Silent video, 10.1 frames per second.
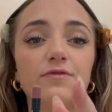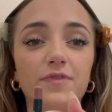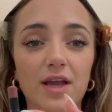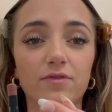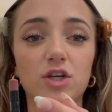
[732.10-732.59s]

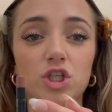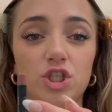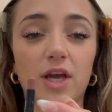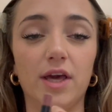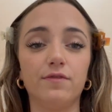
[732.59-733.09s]
favorite
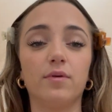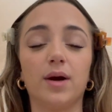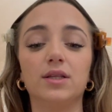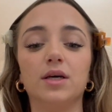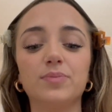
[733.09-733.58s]
shade for
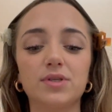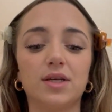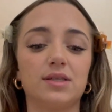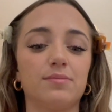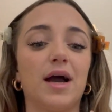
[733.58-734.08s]
my lips
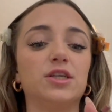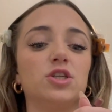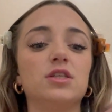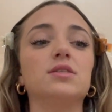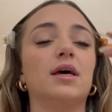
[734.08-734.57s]
because it
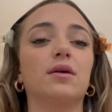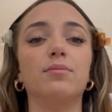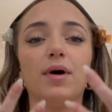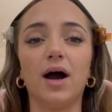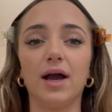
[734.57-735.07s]
matches like
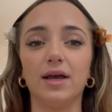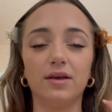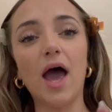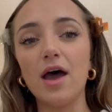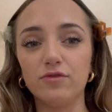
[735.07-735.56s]

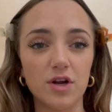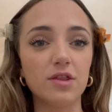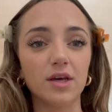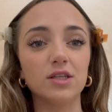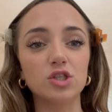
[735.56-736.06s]
my
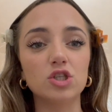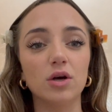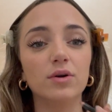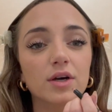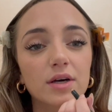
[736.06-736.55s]
everything
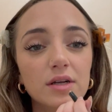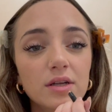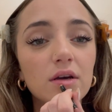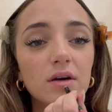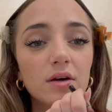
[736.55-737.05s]
so
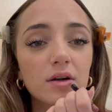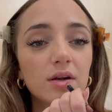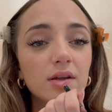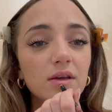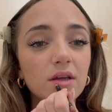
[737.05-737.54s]
good. Go
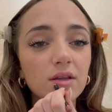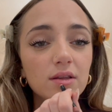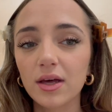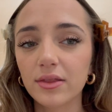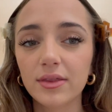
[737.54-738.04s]
underneath
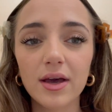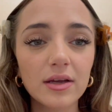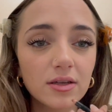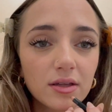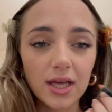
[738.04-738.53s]
like
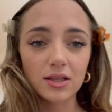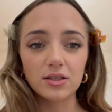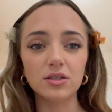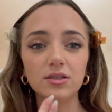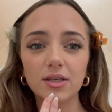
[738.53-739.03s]
that. Like
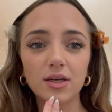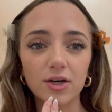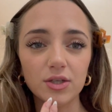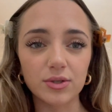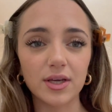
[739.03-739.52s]
literally,
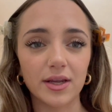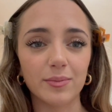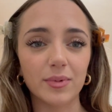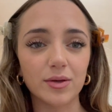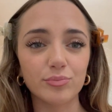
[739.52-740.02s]
are you
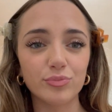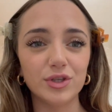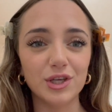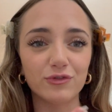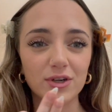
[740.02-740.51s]
kidding me? The
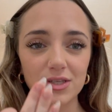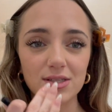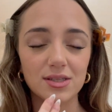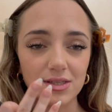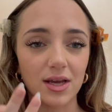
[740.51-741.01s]
difference
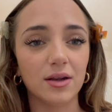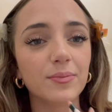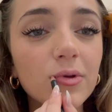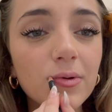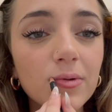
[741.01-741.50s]
is insane.
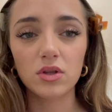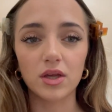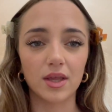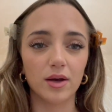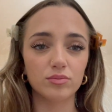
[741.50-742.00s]
Then
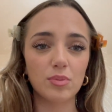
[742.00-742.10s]
like that.